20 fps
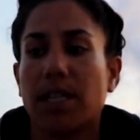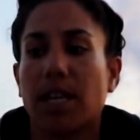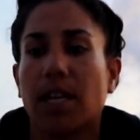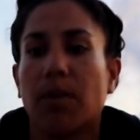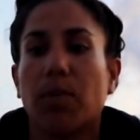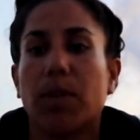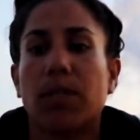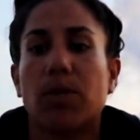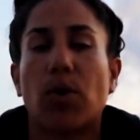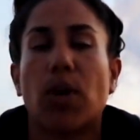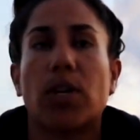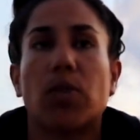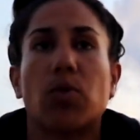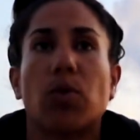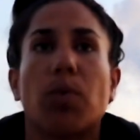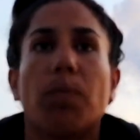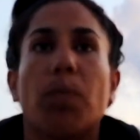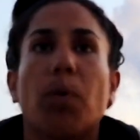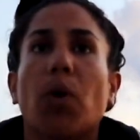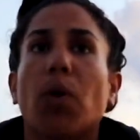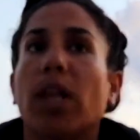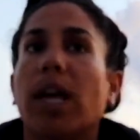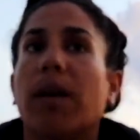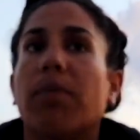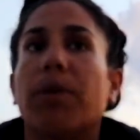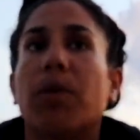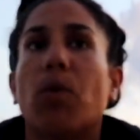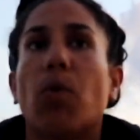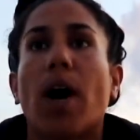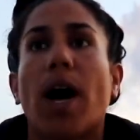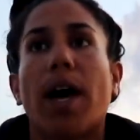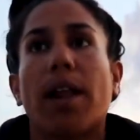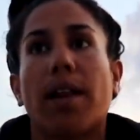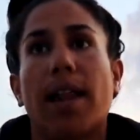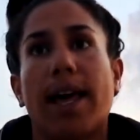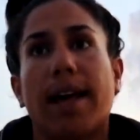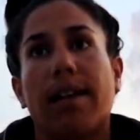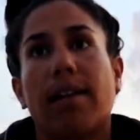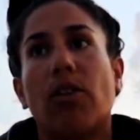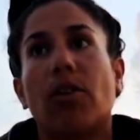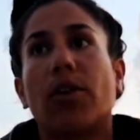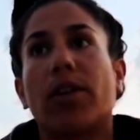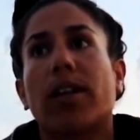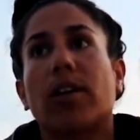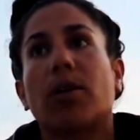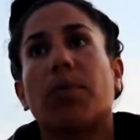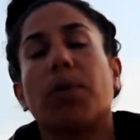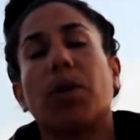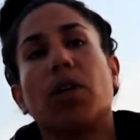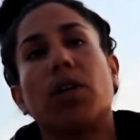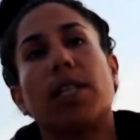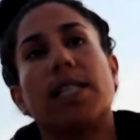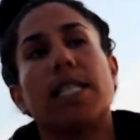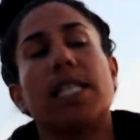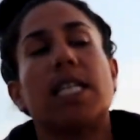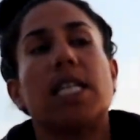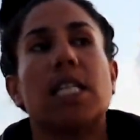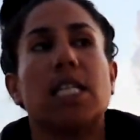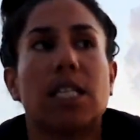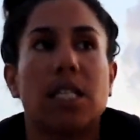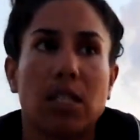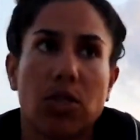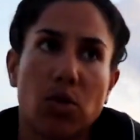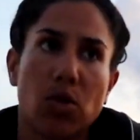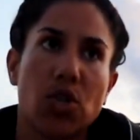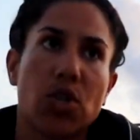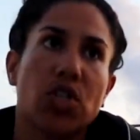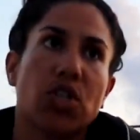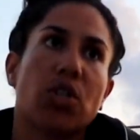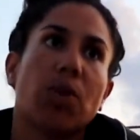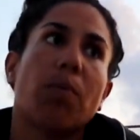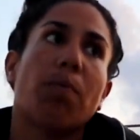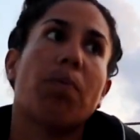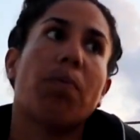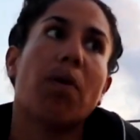and we try to involve everyone, like local community, institutions,